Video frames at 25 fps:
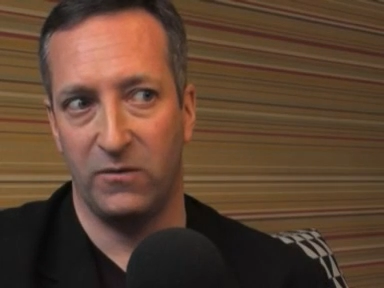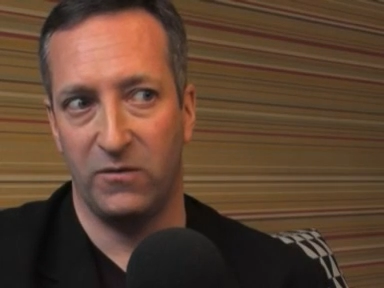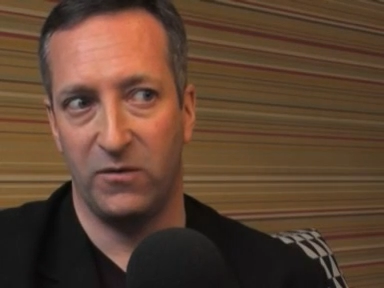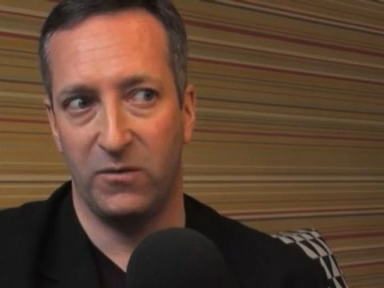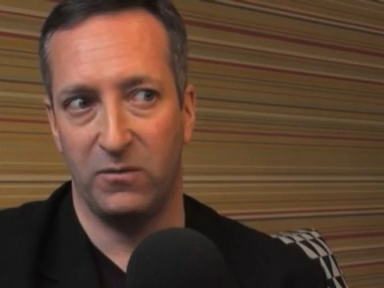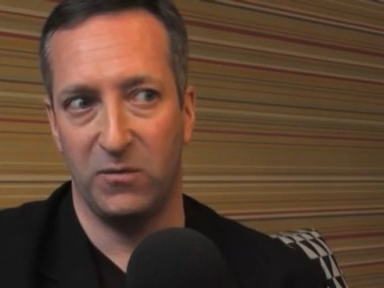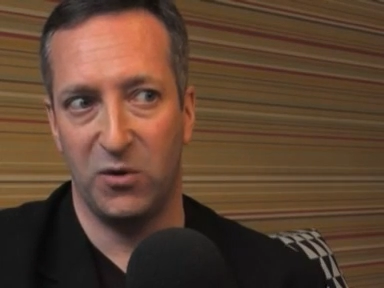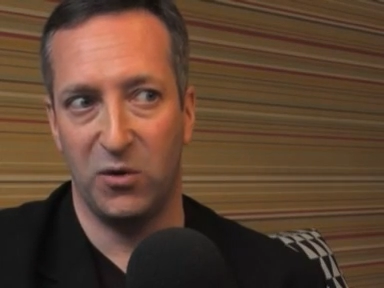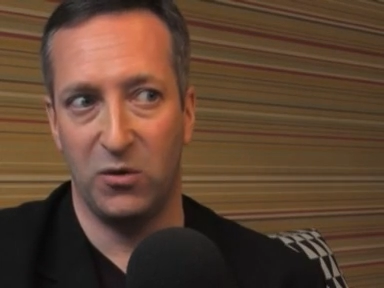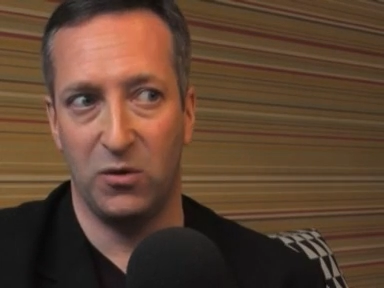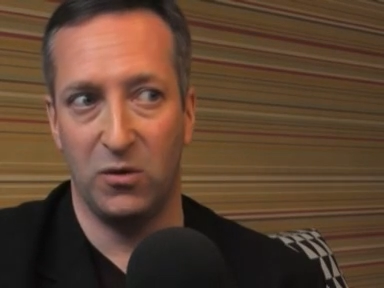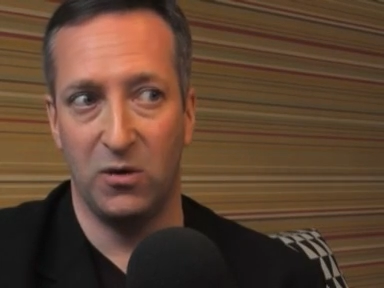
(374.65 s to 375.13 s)

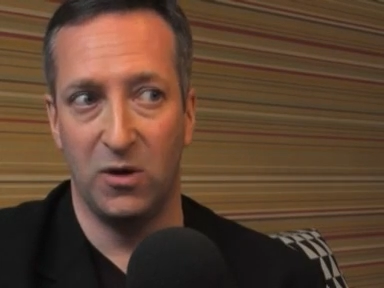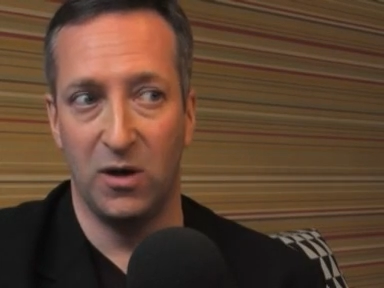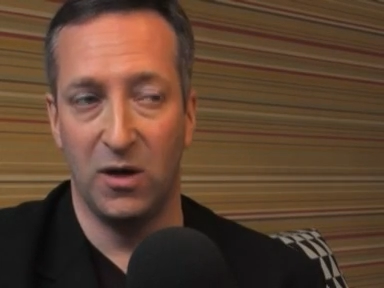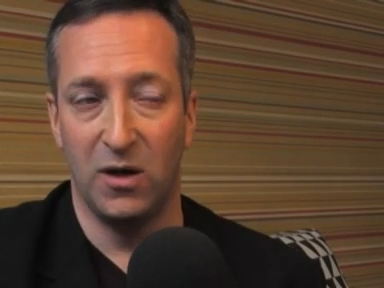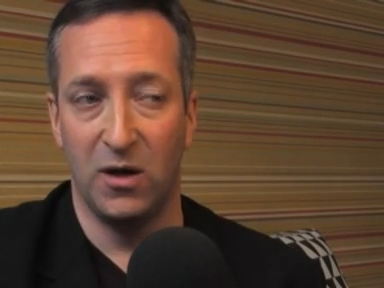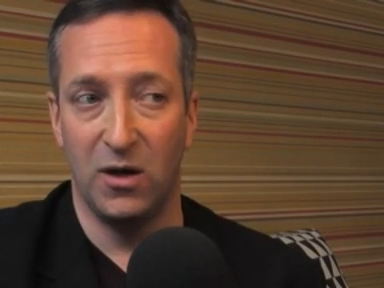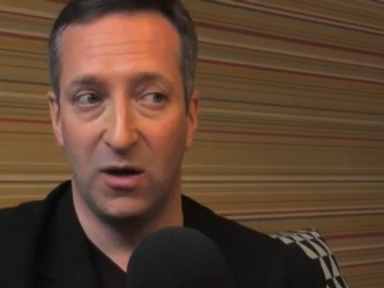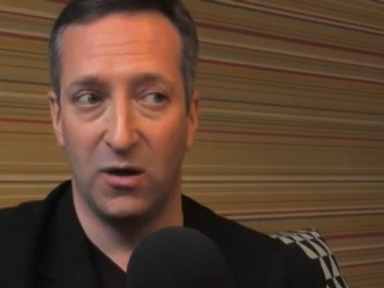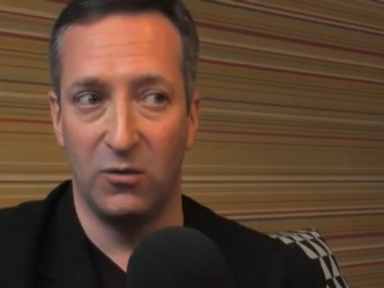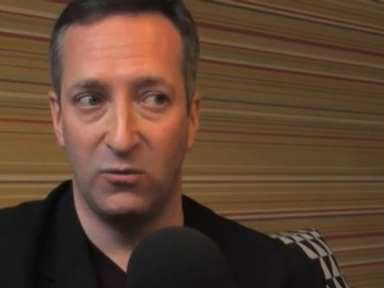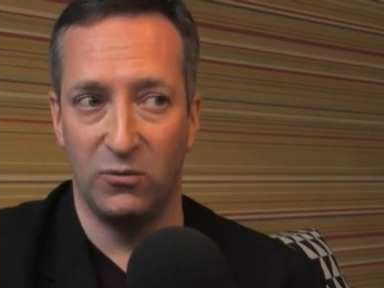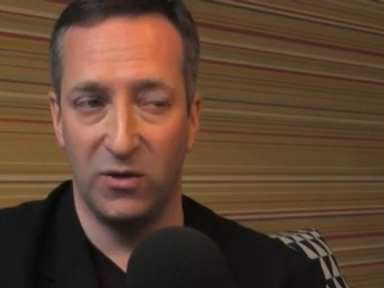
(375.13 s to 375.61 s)
from your
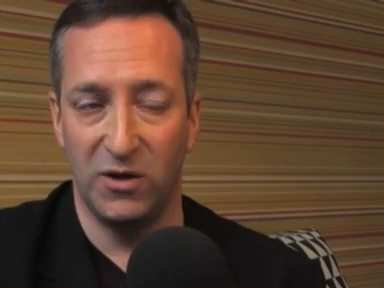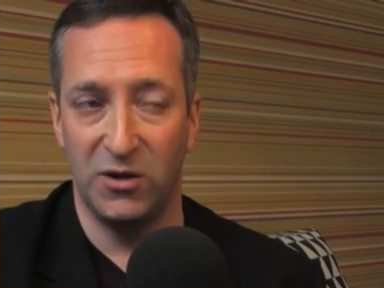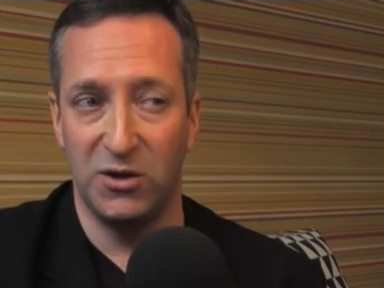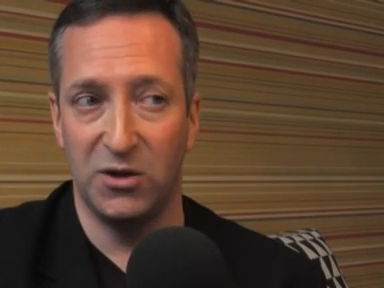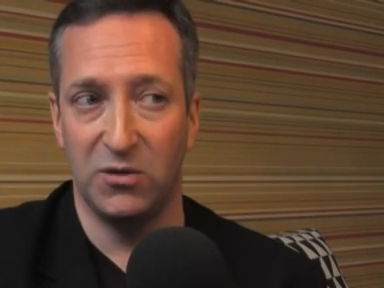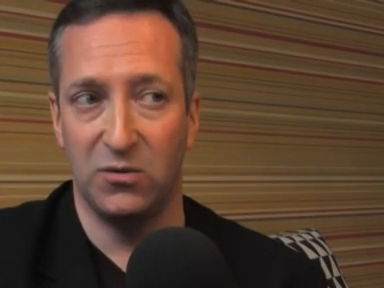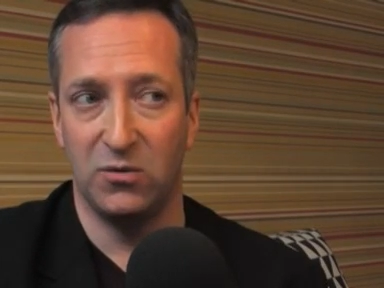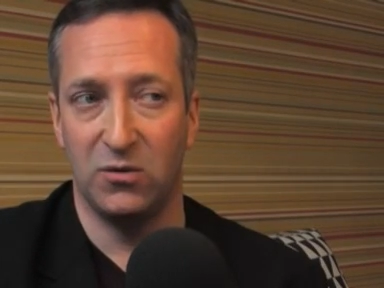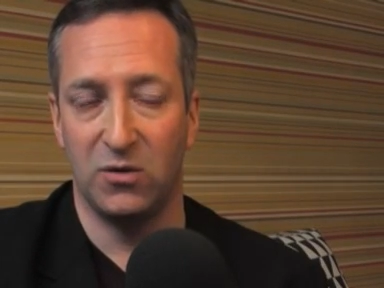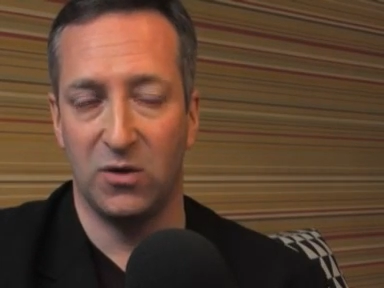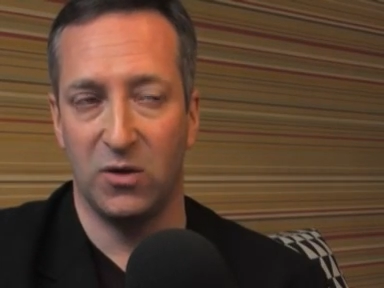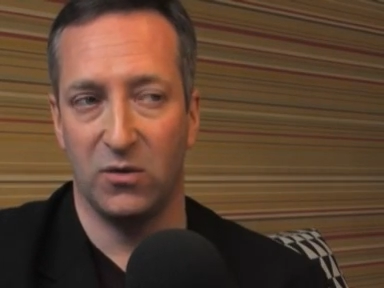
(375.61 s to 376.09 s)

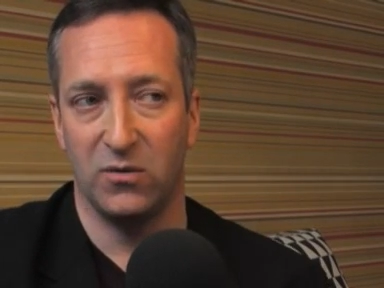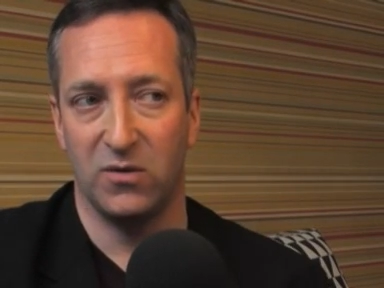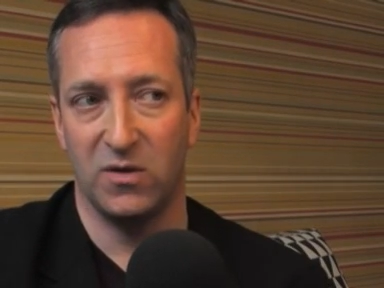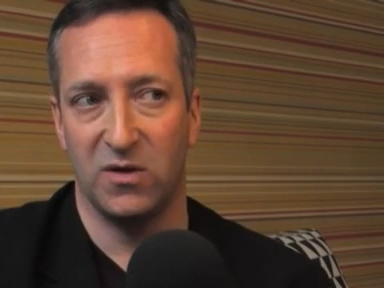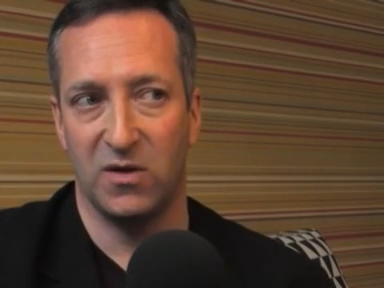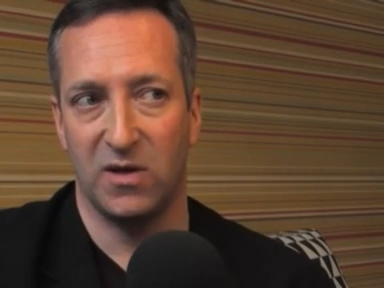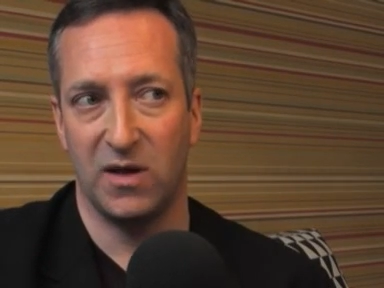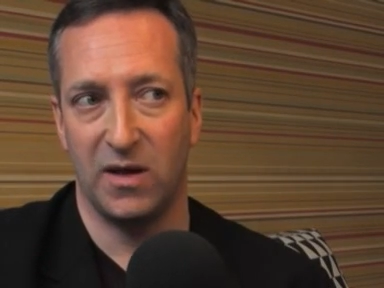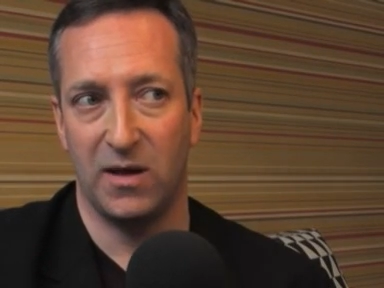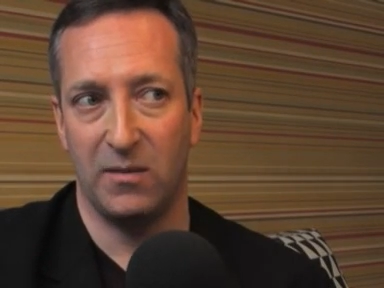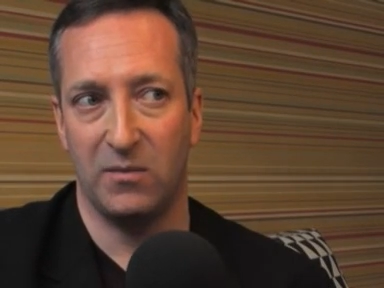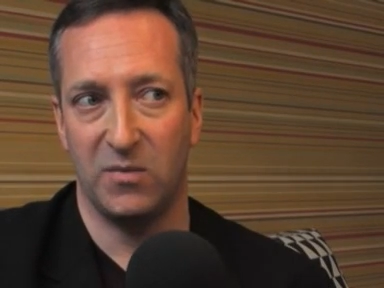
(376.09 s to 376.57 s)
original
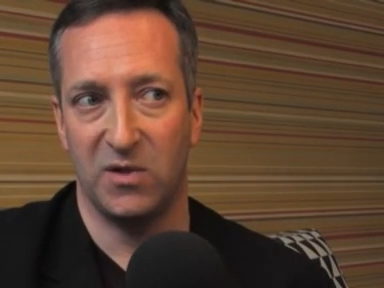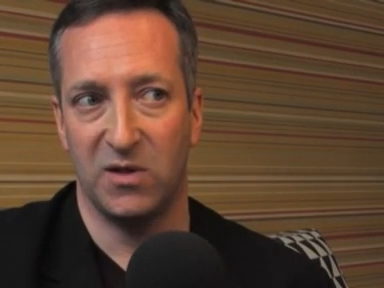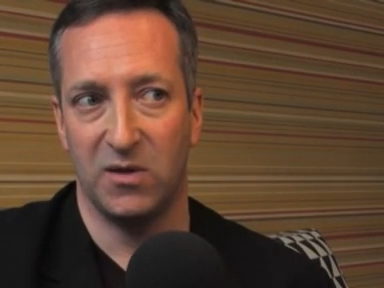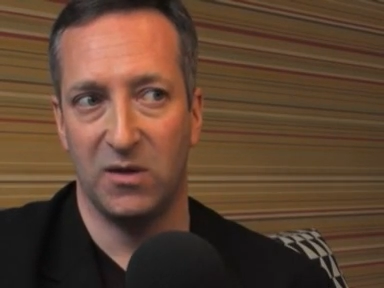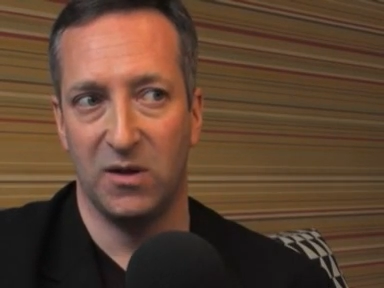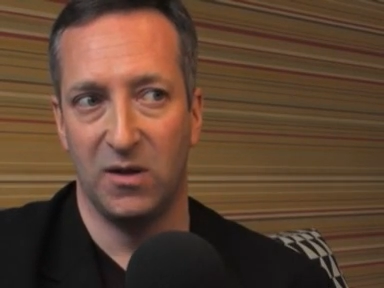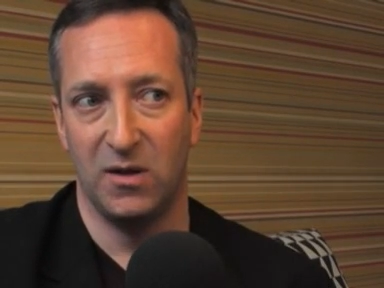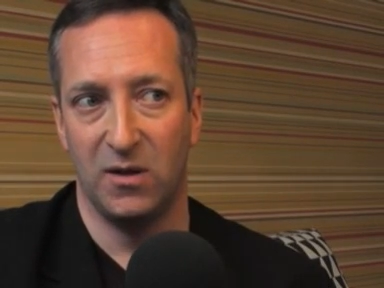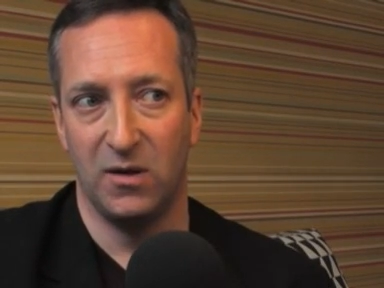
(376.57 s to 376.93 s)
concept